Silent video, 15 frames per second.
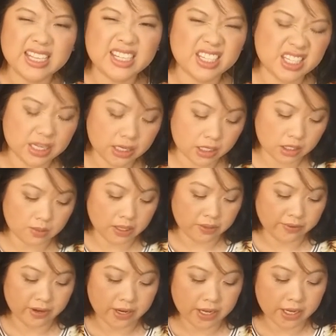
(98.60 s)
It just didn't
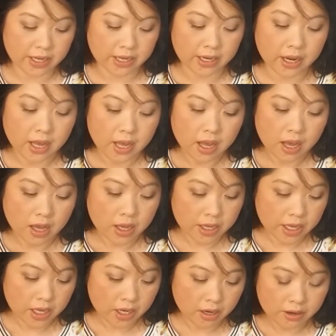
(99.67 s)
smell very good.
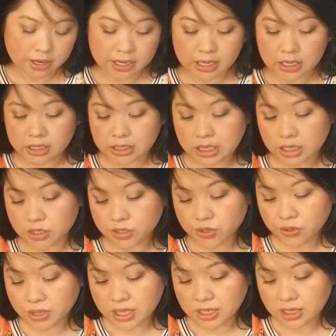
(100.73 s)
Uh, here is the
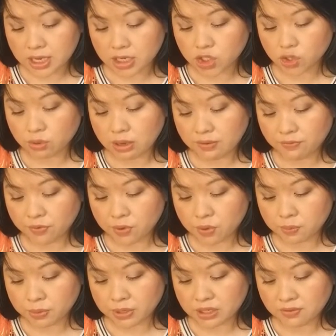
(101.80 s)
Soothing Touch
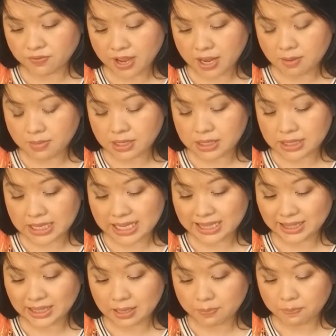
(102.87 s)
Grapefruit plus Vitamin C
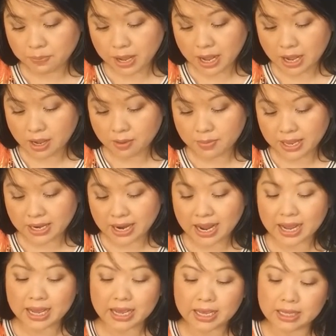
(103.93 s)
Lip Balm. And
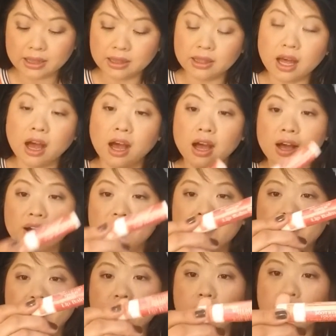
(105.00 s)
I
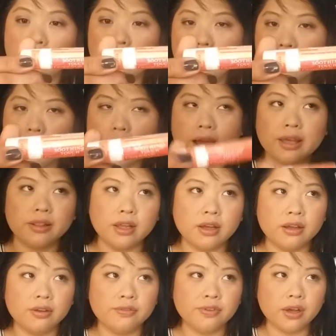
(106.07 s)
love, I
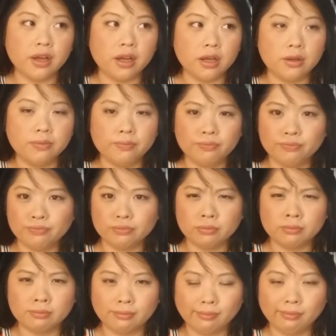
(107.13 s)
love, um,
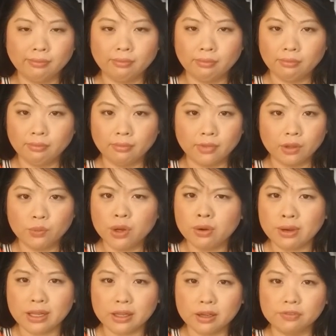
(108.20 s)
what
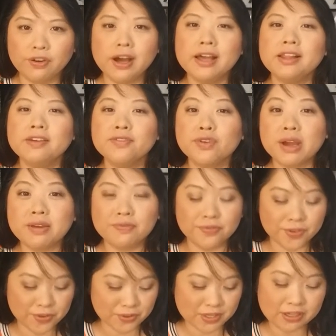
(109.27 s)
do I love? I love
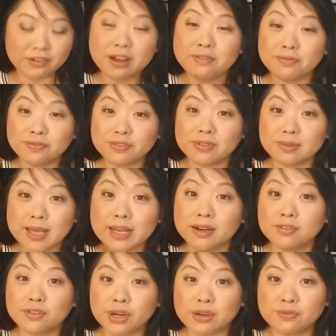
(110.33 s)
grapefruit. The grape scent
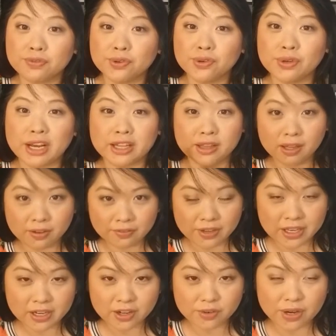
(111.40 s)
of grapefruit. I love
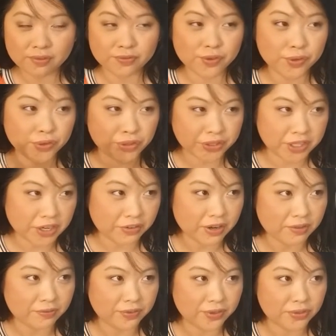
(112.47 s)
eating grapefruit, drinking
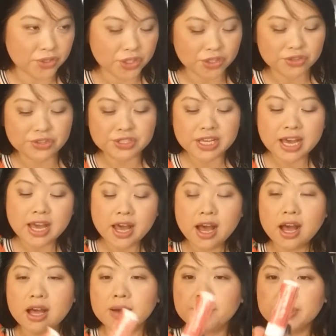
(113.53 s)
grapefruit juice.
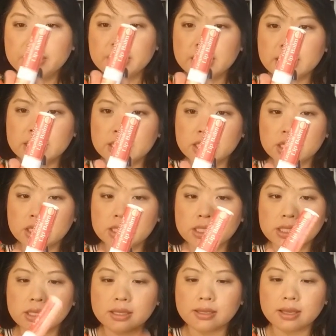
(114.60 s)
Uh, but this just,
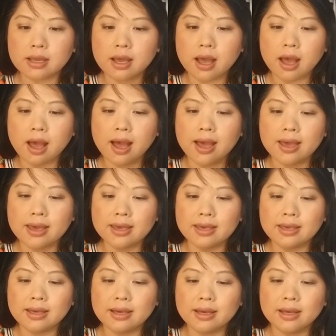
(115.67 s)
I,
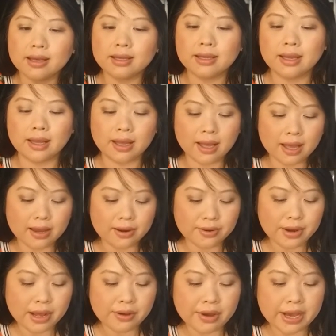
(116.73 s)
I
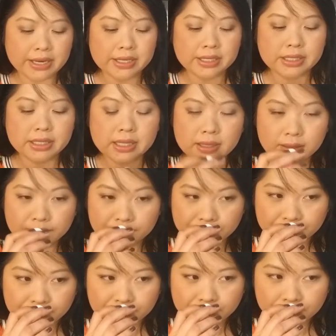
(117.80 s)
don't know. I just didn't
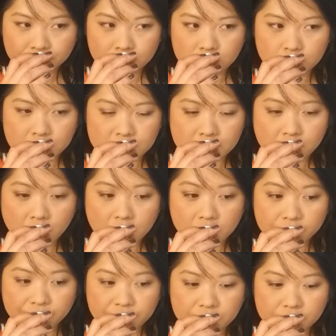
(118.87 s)
smells like
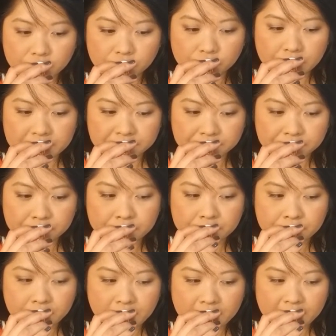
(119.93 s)
artificial
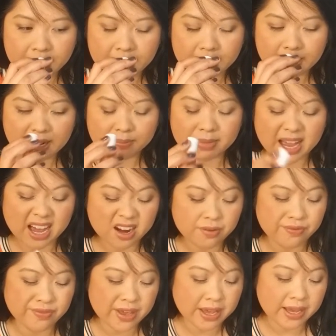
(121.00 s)
grapefruit and I'm not a
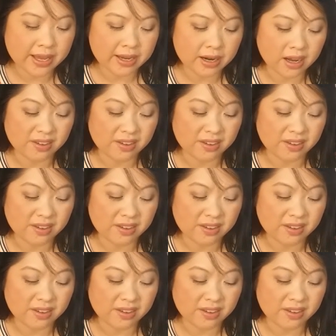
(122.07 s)
fan